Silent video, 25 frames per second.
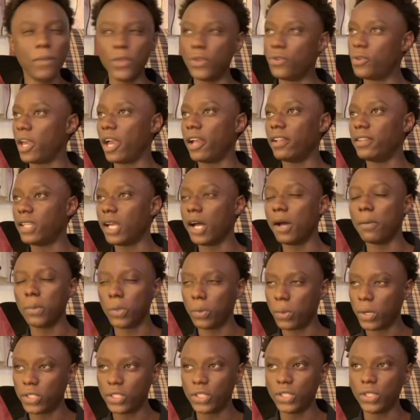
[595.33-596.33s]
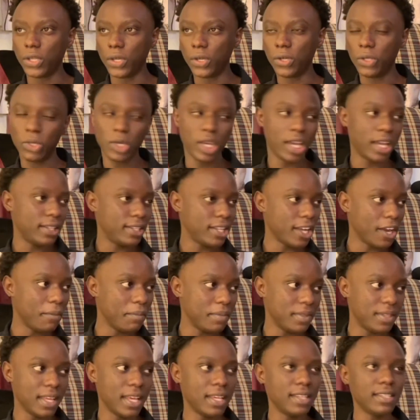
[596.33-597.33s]
You can tell me what to do. You can tell me
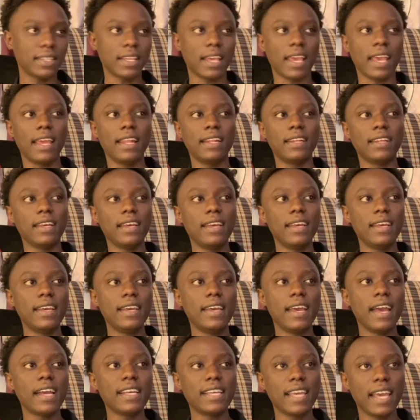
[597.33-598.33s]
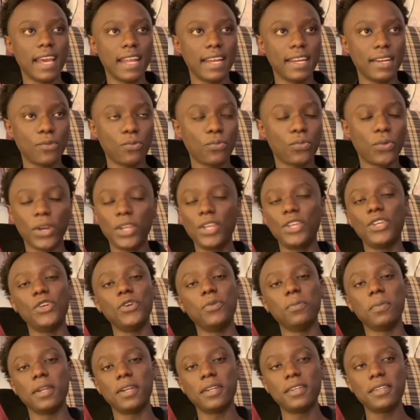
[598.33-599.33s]
this. And again, we're
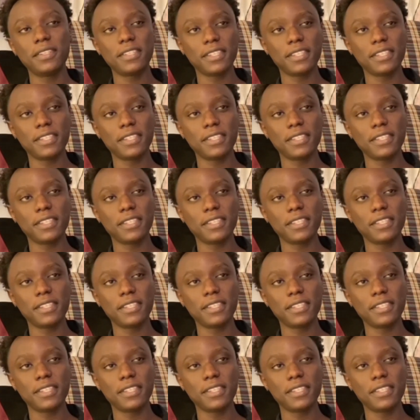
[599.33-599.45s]
human.